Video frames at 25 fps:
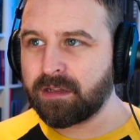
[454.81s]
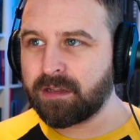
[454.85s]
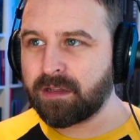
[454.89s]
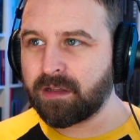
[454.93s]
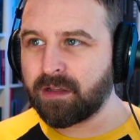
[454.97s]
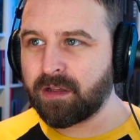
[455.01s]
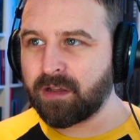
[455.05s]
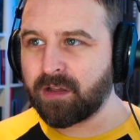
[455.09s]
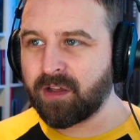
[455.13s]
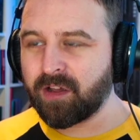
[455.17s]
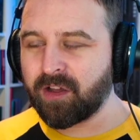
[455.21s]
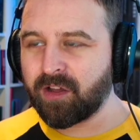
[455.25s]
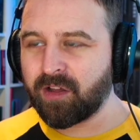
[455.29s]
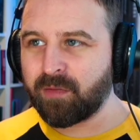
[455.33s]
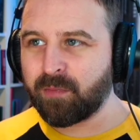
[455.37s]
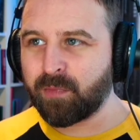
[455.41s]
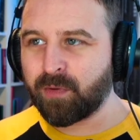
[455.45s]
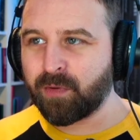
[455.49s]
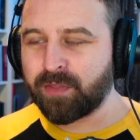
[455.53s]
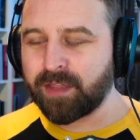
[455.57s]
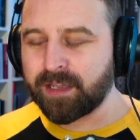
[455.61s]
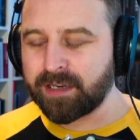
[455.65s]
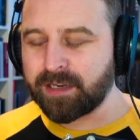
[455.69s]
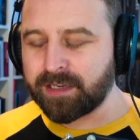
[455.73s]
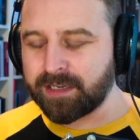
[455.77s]

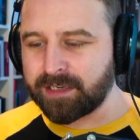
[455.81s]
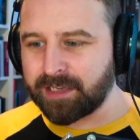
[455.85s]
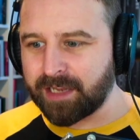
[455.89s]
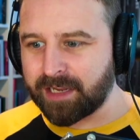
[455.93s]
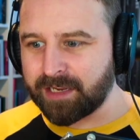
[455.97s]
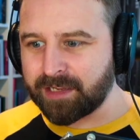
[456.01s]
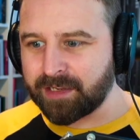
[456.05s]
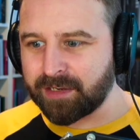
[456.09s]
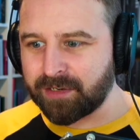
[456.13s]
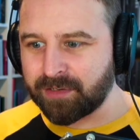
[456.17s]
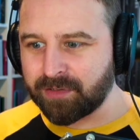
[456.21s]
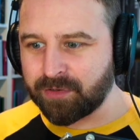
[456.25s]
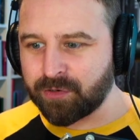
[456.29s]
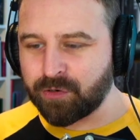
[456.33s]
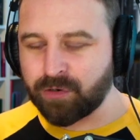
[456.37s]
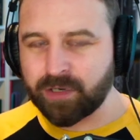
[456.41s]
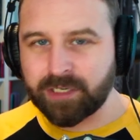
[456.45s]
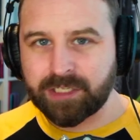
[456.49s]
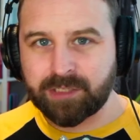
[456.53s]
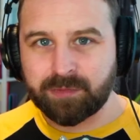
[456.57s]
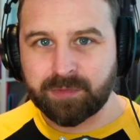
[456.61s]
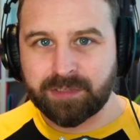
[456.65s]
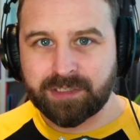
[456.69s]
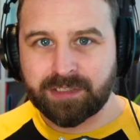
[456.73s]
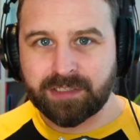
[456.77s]
But they did like a little
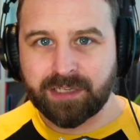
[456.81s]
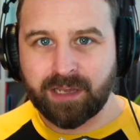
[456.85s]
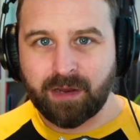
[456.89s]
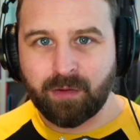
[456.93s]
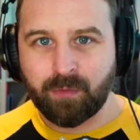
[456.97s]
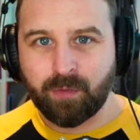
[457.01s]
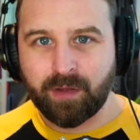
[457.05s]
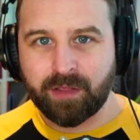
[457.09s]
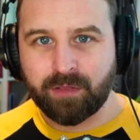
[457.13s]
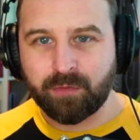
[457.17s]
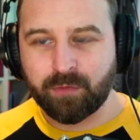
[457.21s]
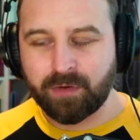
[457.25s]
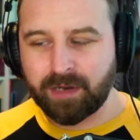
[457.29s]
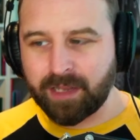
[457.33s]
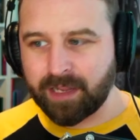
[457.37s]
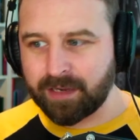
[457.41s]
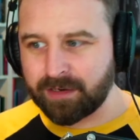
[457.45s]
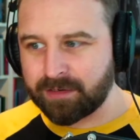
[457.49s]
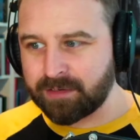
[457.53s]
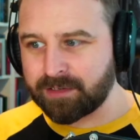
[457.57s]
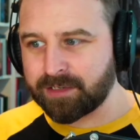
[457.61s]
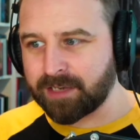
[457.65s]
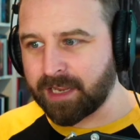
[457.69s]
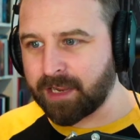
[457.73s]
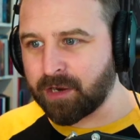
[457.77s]
Christmas set where they were
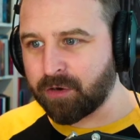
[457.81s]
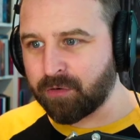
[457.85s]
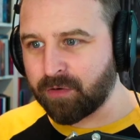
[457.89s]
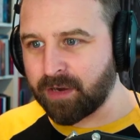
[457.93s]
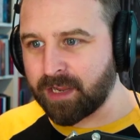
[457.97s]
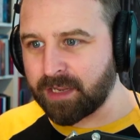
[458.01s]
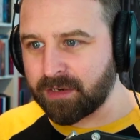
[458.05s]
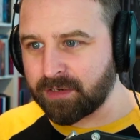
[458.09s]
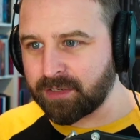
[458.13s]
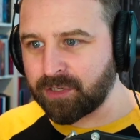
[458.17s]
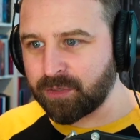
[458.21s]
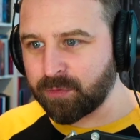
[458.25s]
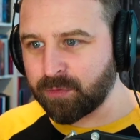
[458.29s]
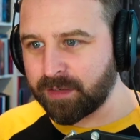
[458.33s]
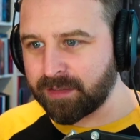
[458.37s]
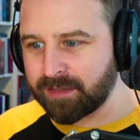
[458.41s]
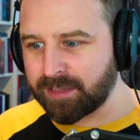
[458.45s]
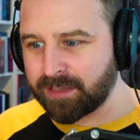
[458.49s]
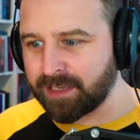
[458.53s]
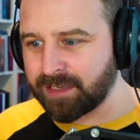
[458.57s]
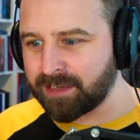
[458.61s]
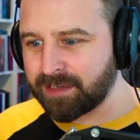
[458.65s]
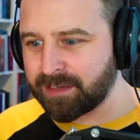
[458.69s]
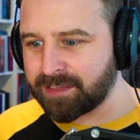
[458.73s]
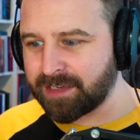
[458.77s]
like decorating and doing
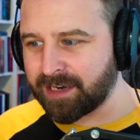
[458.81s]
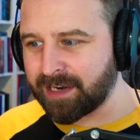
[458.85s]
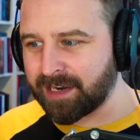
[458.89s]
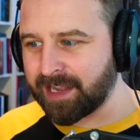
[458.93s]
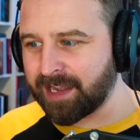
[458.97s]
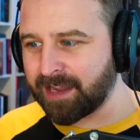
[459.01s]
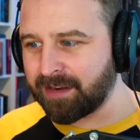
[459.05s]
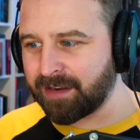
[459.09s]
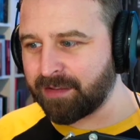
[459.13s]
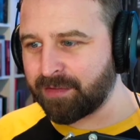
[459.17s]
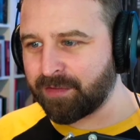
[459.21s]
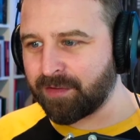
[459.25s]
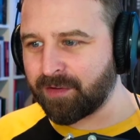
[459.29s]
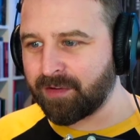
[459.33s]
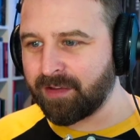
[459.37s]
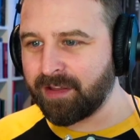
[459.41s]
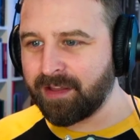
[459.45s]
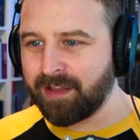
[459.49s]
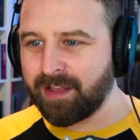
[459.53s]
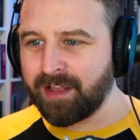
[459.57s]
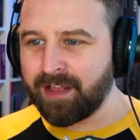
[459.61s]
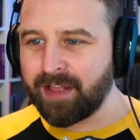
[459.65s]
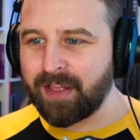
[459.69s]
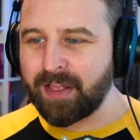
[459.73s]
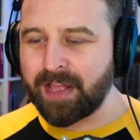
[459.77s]
things. And I kind of thought
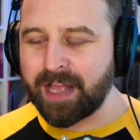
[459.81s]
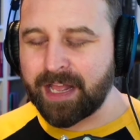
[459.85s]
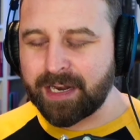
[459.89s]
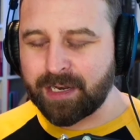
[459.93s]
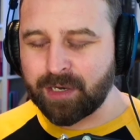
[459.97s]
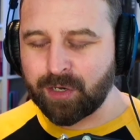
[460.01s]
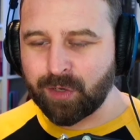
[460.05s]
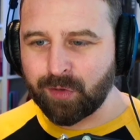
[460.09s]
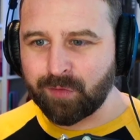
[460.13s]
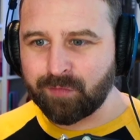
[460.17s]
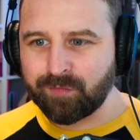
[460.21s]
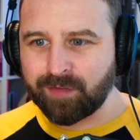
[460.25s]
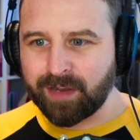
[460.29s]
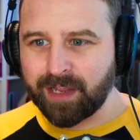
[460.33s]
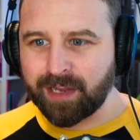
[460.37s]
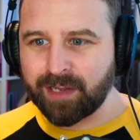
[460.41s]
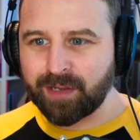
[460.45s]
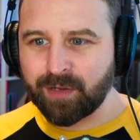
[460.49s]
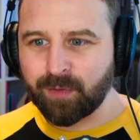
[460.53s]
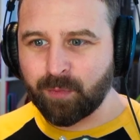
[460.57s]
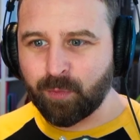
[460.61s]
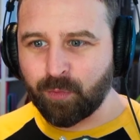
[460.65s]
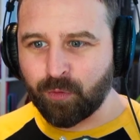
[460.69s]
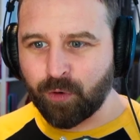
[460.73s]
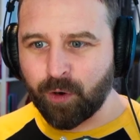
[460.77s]
I'd love like
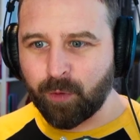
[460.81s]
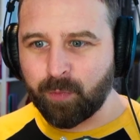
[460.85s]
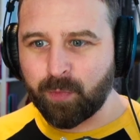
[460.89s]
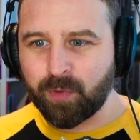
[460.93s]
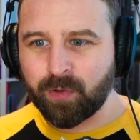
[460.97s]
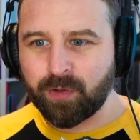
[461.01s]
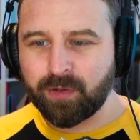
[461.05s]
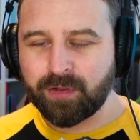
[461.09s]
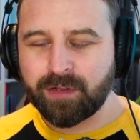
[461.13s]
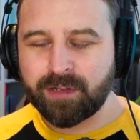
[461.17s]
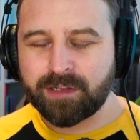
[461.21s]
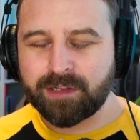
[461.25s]
a proper